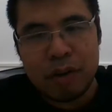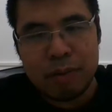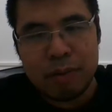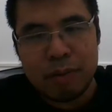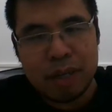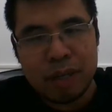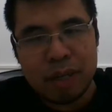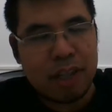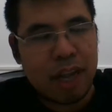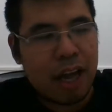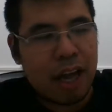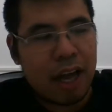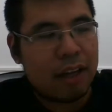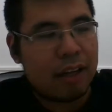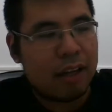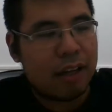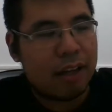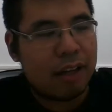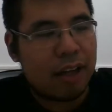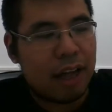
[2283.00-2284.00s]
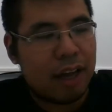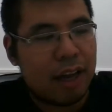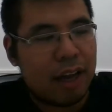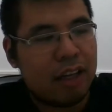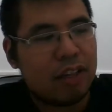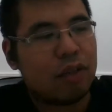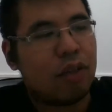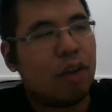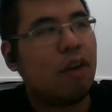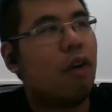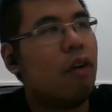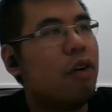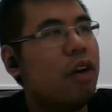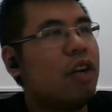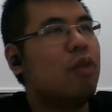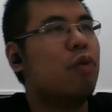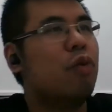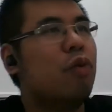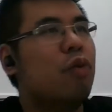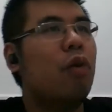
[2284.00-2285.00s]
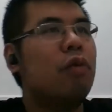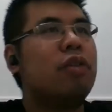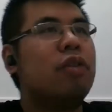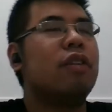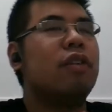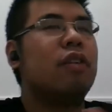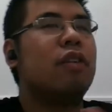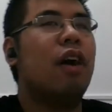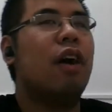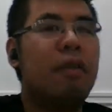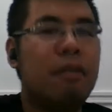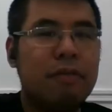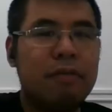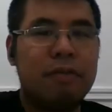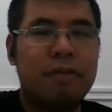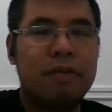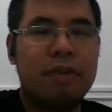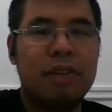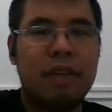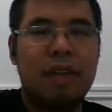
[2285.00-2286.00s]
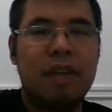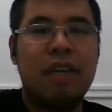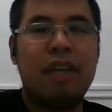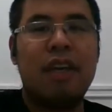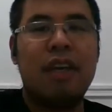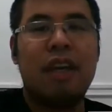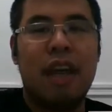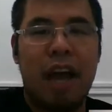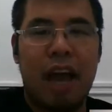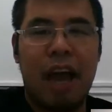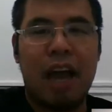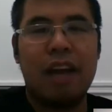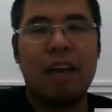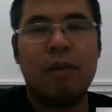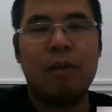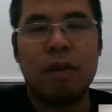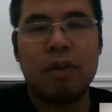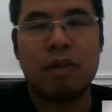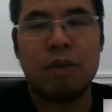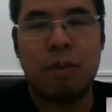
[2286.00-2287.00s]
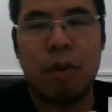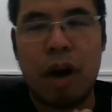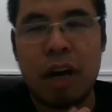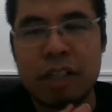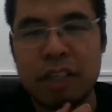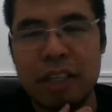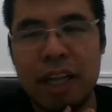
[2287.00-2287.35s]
because that he's already grown to love and he wants to watch.